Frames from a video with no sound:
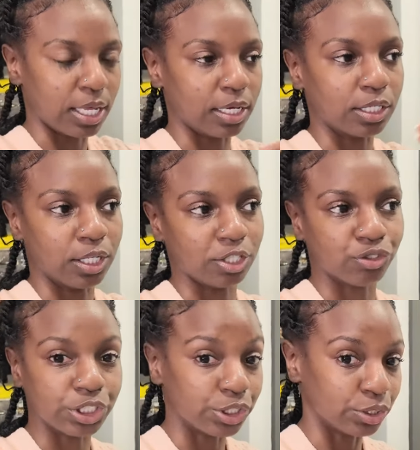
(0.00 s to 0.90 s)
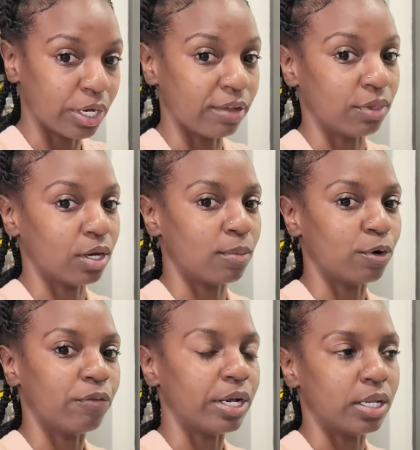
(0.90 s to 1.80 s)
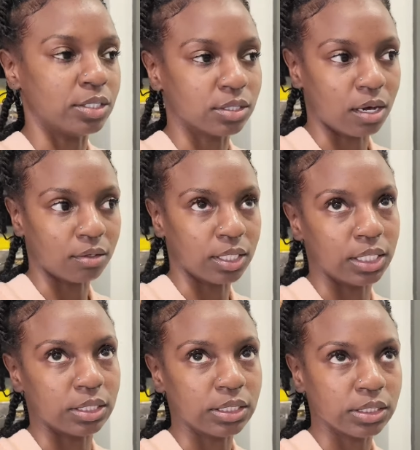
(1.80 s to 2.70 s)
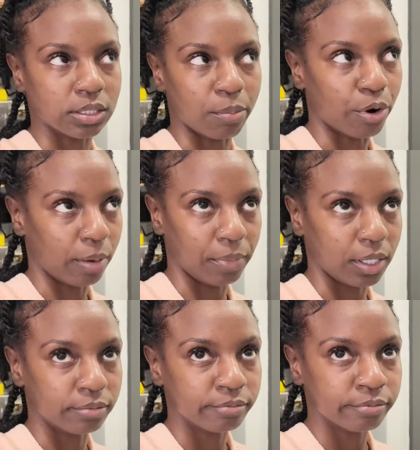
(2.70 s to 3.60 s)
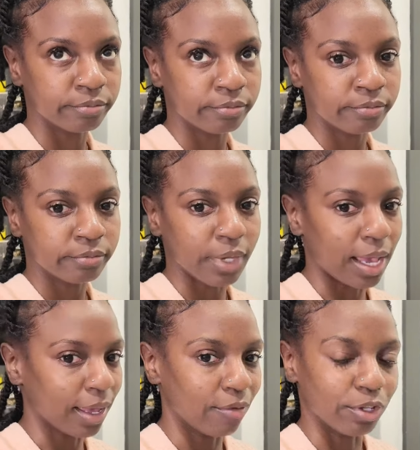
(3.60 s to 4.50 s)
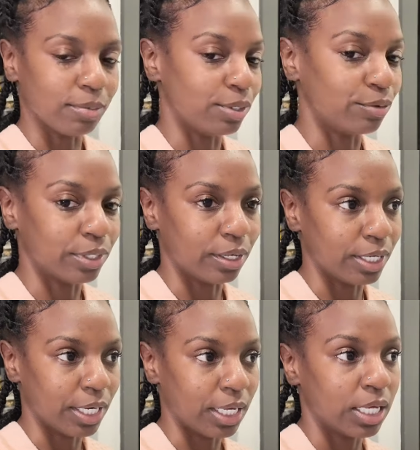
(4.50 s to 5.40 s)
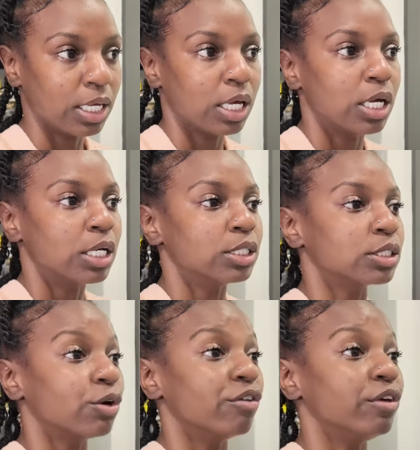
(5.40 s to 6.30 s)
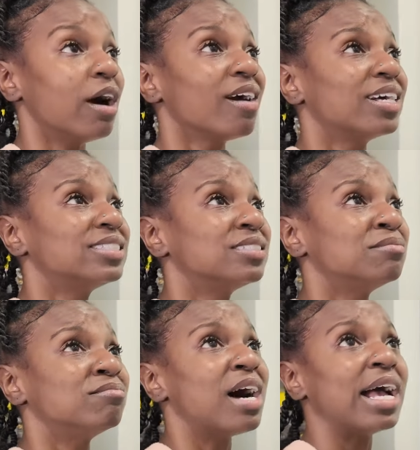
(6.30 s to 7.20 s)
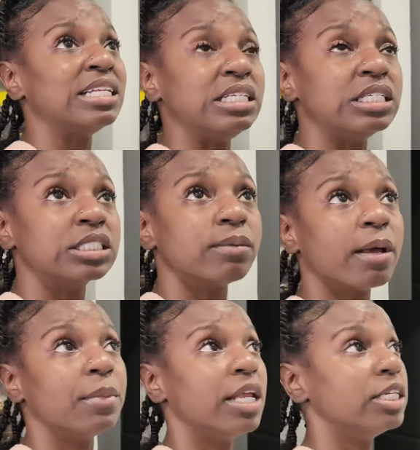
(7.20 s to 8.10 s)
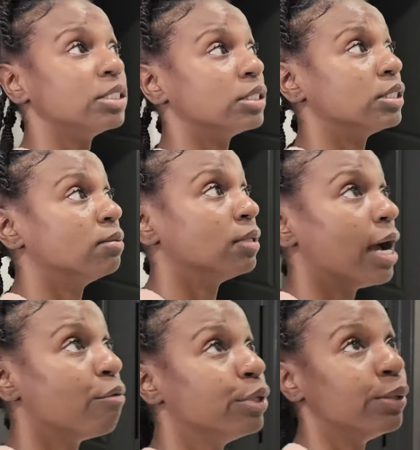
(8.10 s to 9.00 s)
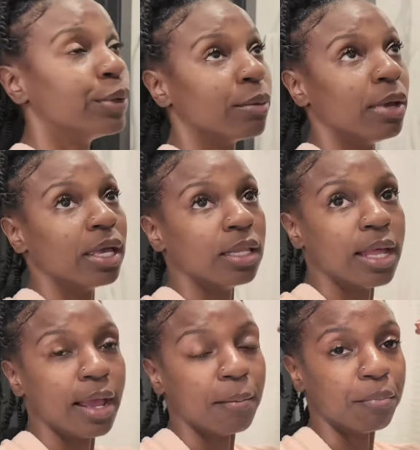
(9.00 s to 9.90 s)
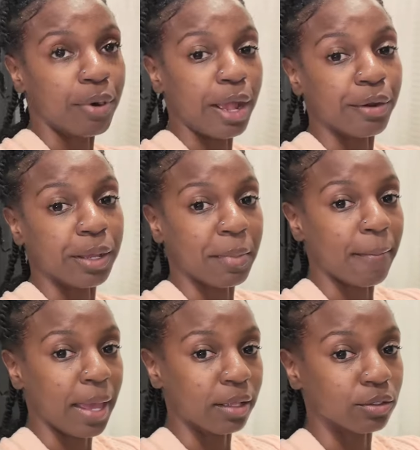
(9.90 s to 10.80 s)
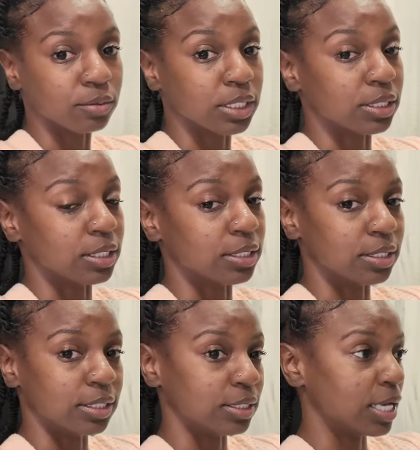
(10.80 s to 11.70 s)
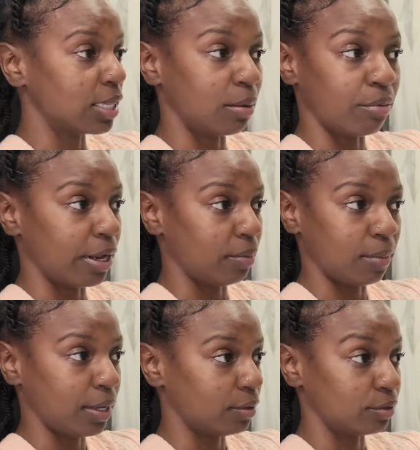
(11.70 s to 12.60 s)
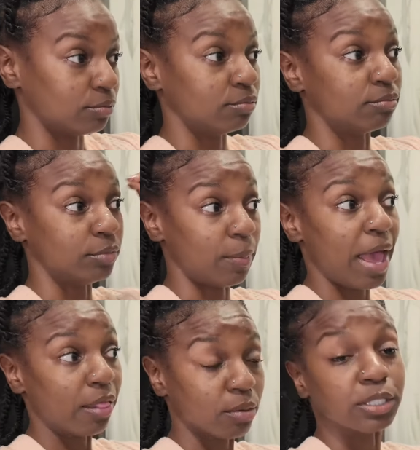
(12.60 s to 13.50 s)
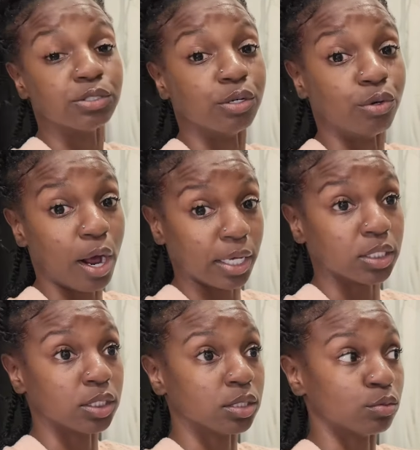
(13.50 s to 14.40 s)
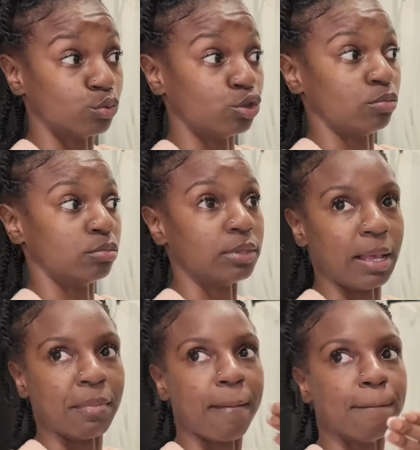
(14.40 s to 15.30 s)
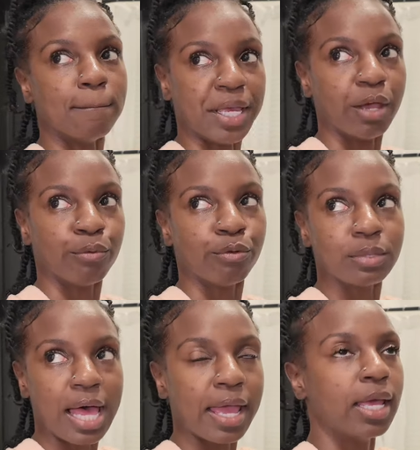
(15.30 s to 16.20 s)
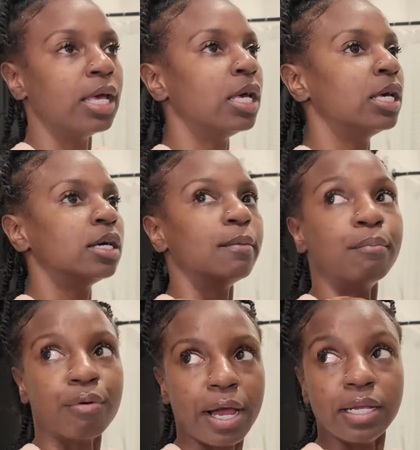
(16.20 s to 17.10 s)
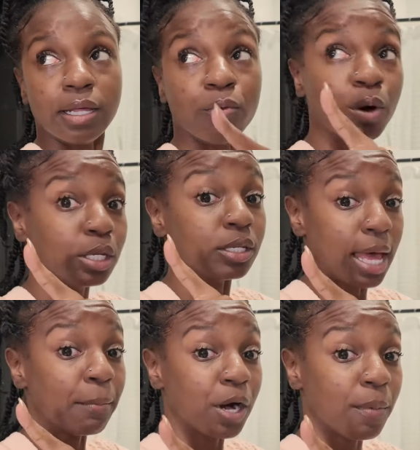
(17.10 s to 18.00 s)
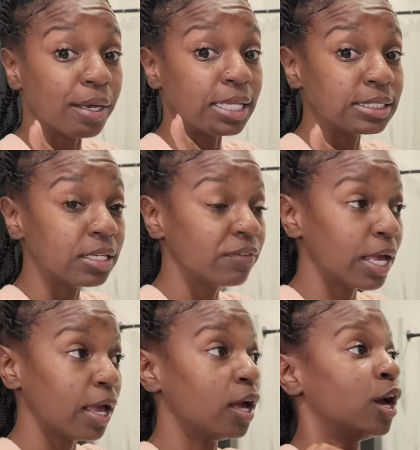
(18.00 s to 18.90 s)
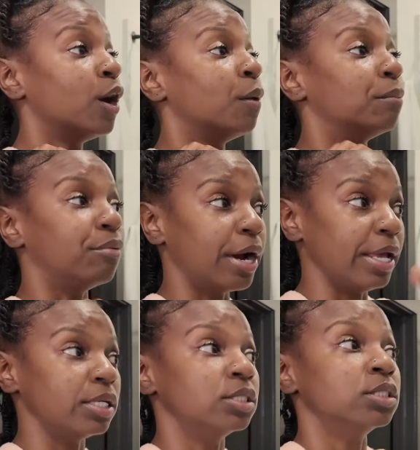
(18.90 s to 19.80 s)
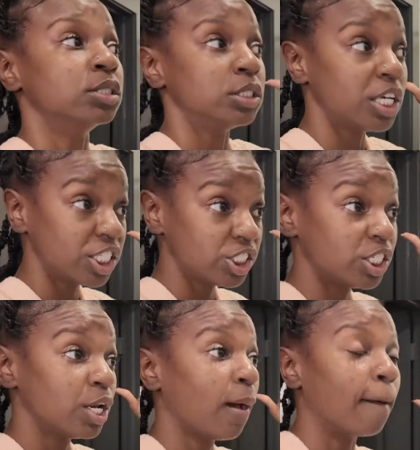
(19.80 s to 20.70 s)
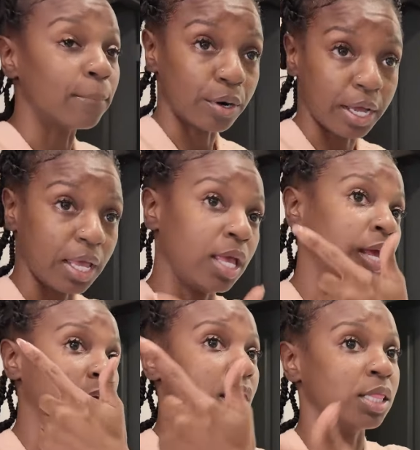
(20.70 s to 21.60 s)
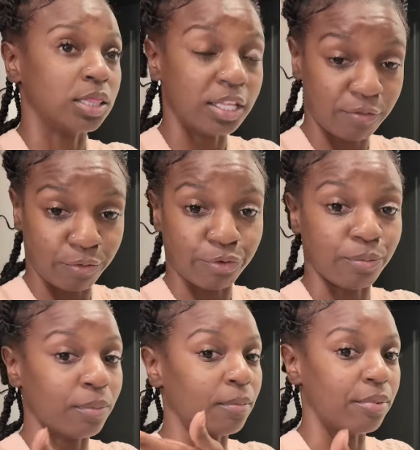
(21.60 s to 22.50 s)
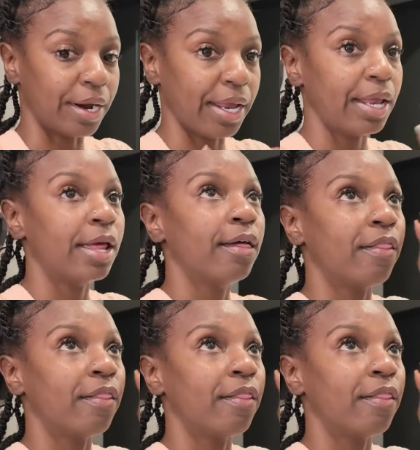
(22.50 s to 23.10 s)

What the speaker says: Like, an electrician going to have to come over and install it. And this is an apartment. I can't really be doing all of that. So, if y'all got some ideas, recommendations or something, I really want to make it, like, brighter in my bathroom. Because it's not that bright in my bathroom. The bathroom is the darkest room. Like, my bedroom light, bright. That one little light bulb on that ceiling fan, bright. Kitchen, bright. Living room, bright.